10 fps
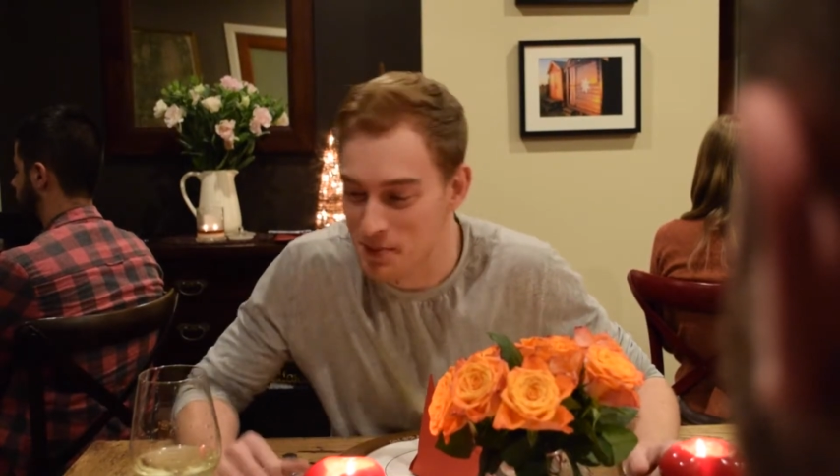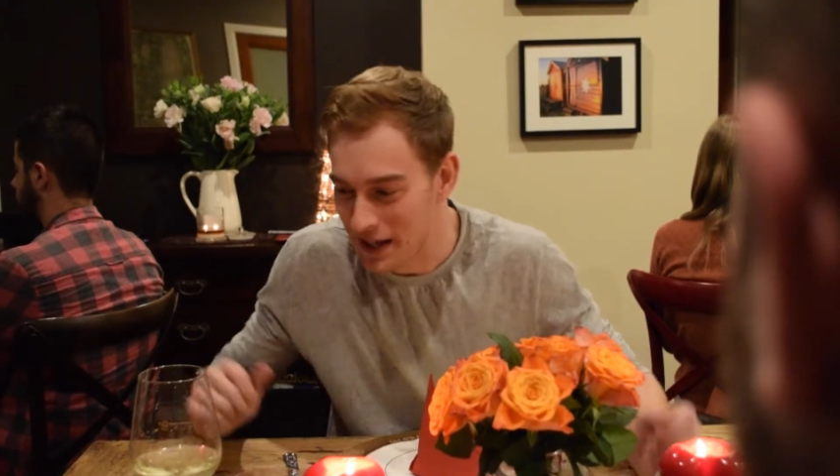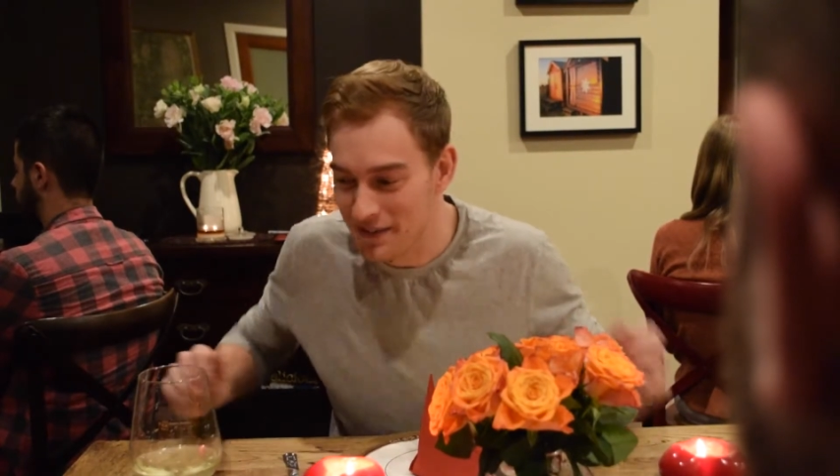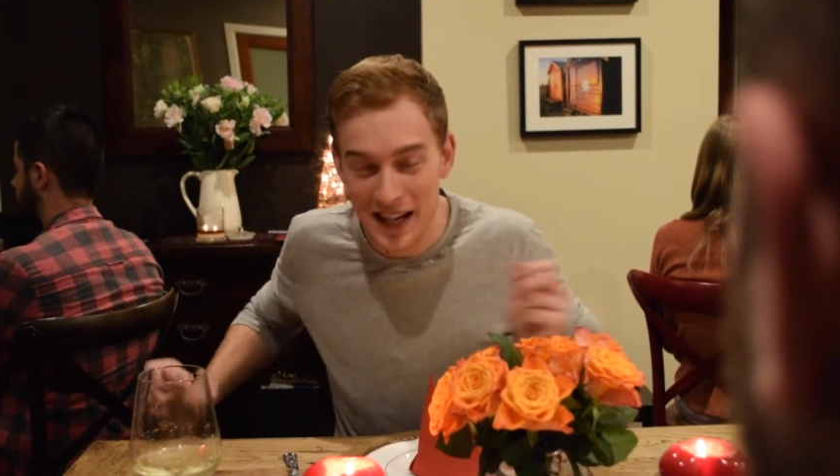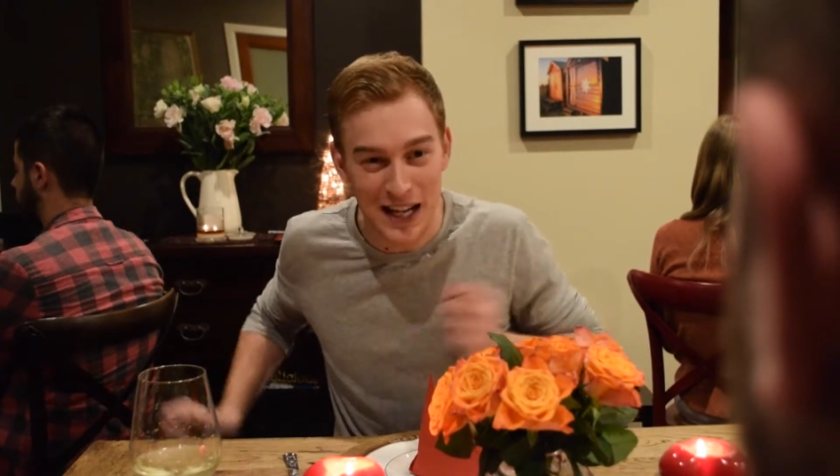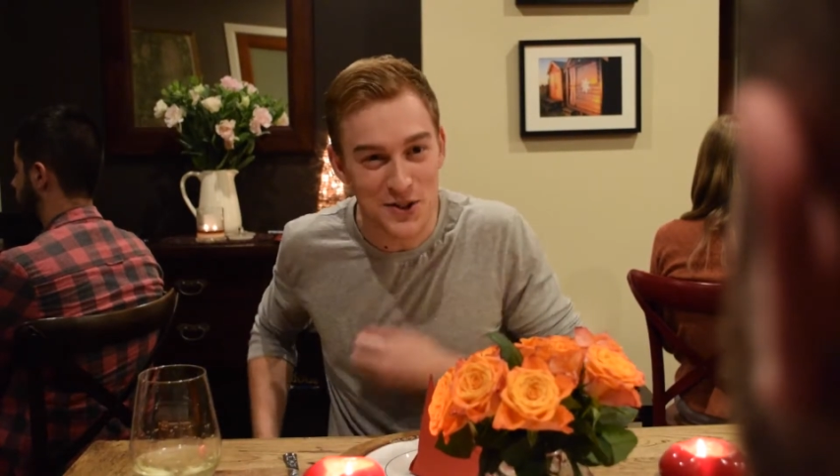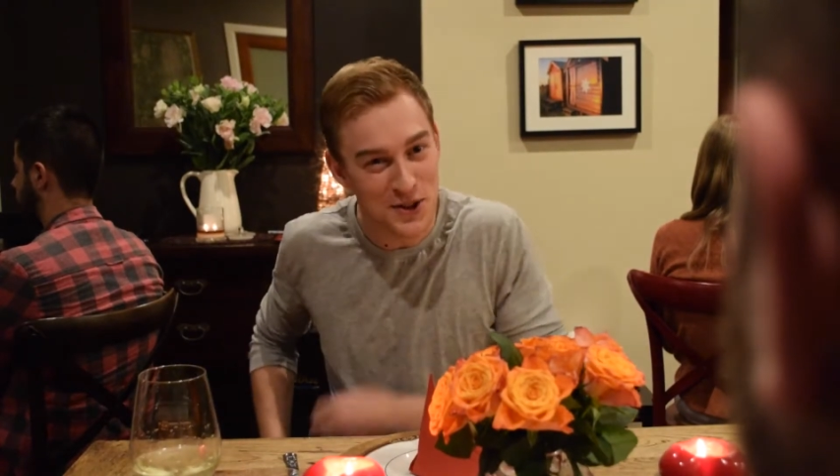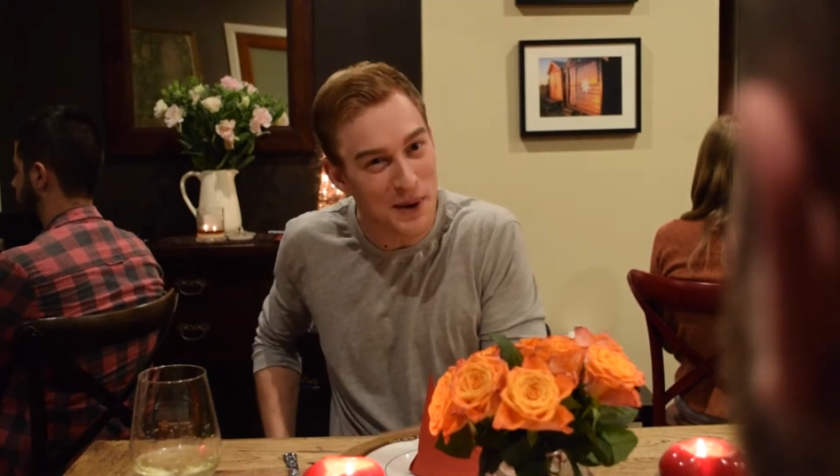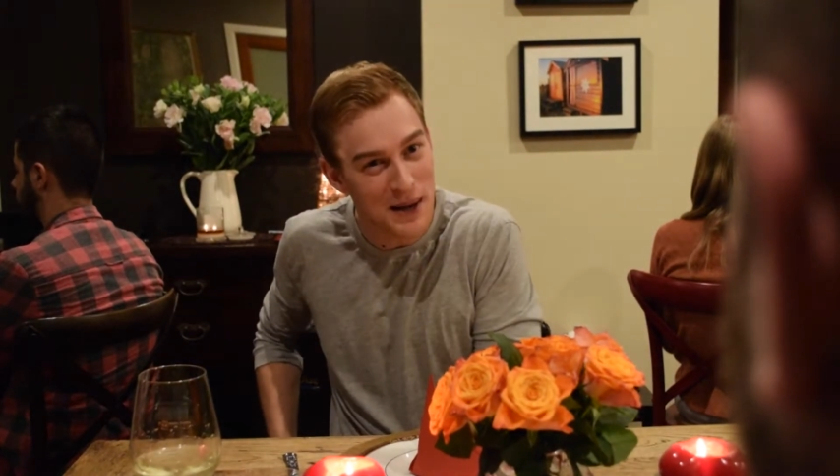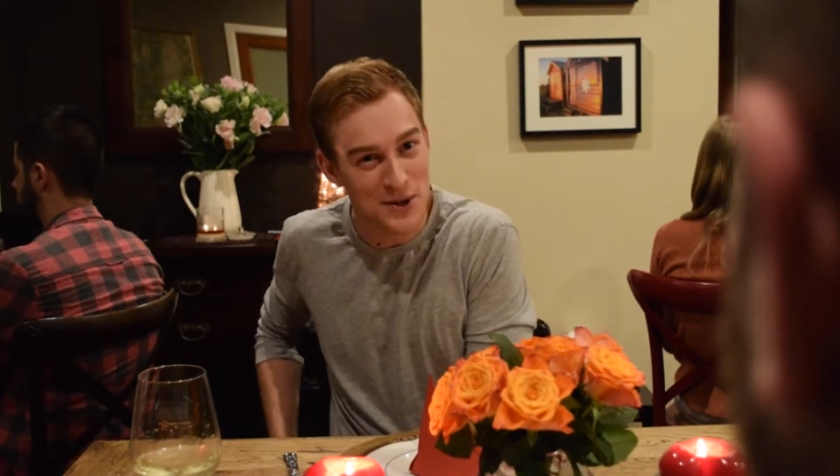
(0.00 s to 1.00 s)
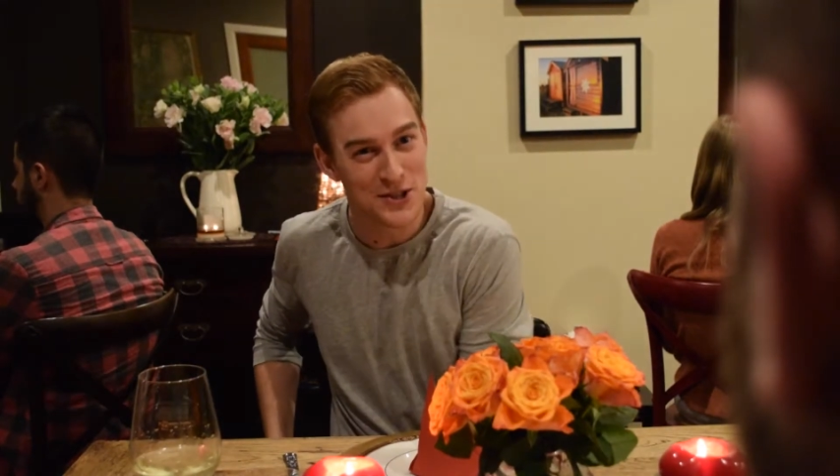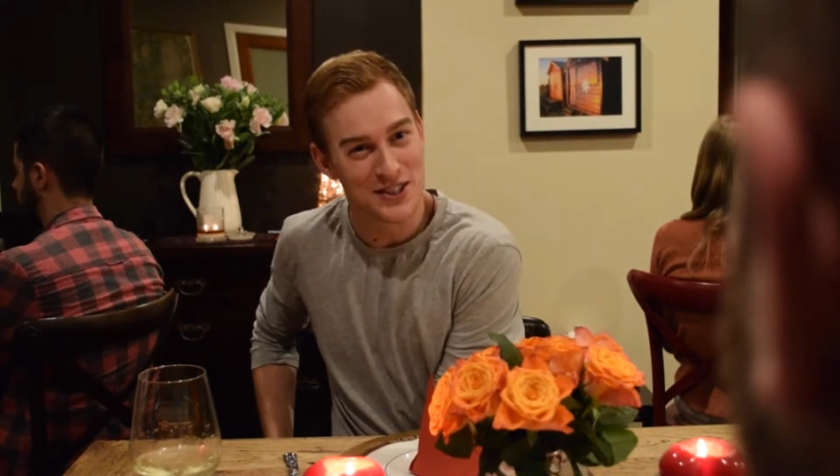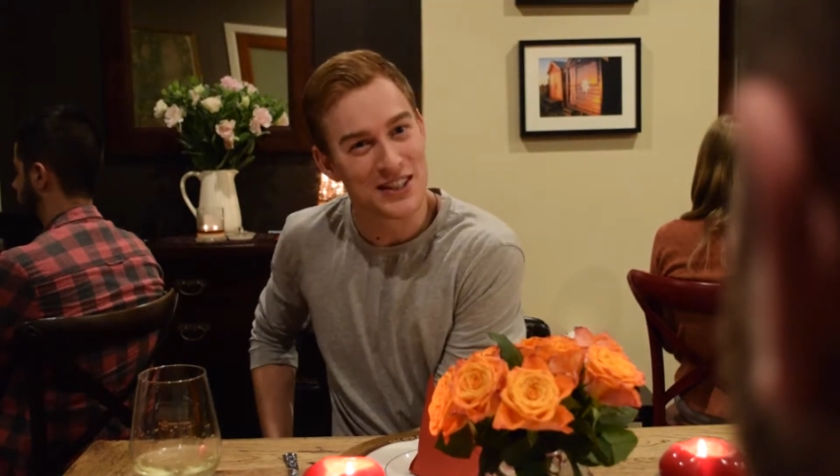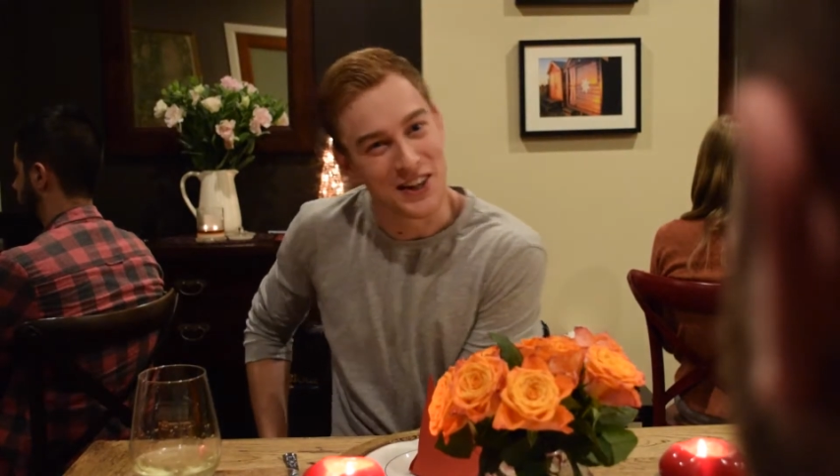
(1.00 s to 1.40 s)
Do you mind if I add you to my emergency